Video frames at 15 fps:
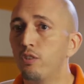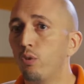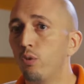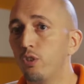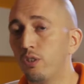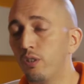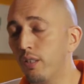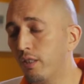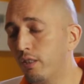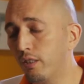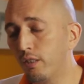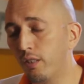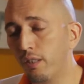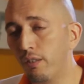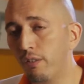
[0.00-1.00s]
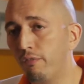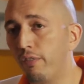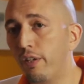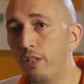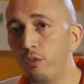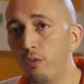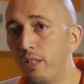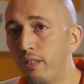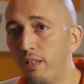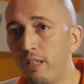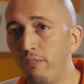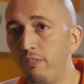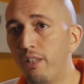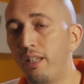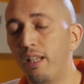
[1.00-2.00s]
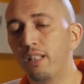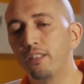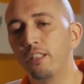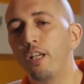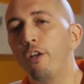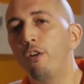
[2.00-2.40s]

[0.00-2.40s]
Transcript: so it's, it's uh, very unique than everything else.